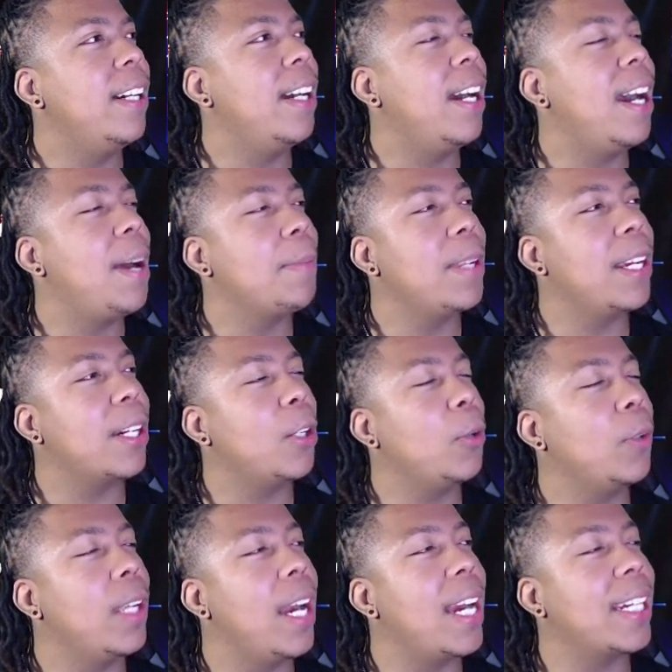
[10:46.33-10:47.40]
I'm not gonna
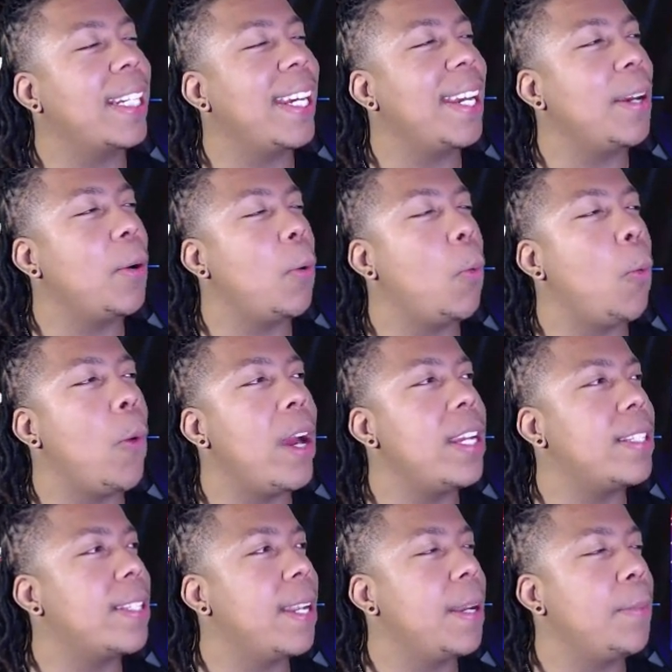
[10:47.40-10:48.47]
lie, I can't wait
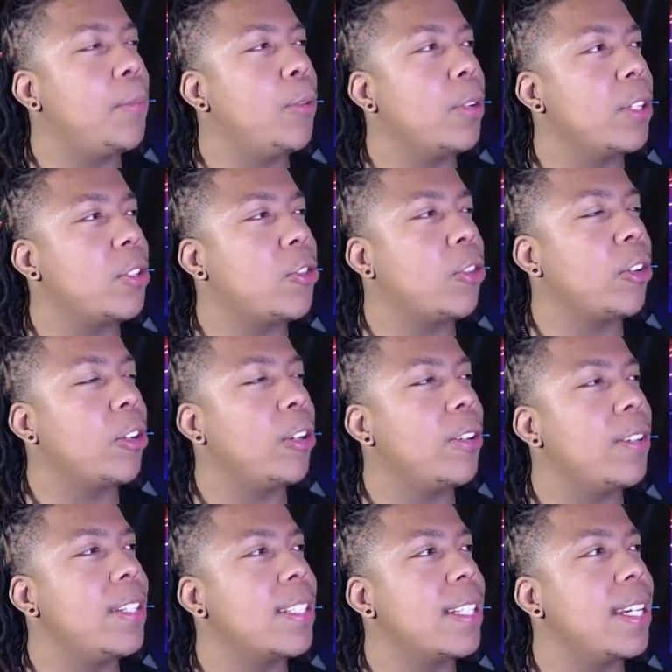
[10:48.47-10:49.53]
till they pull the trigger on
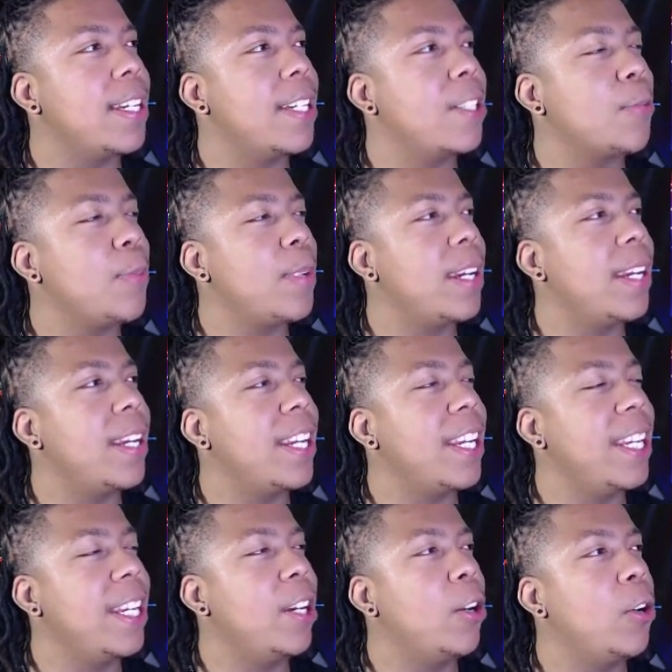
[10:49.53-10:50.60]
his ass, man.
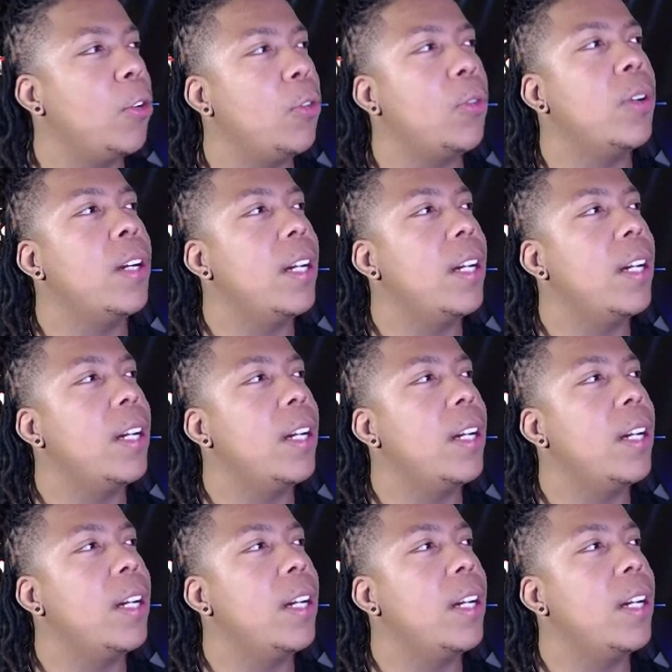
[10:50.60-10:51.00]
He gonna.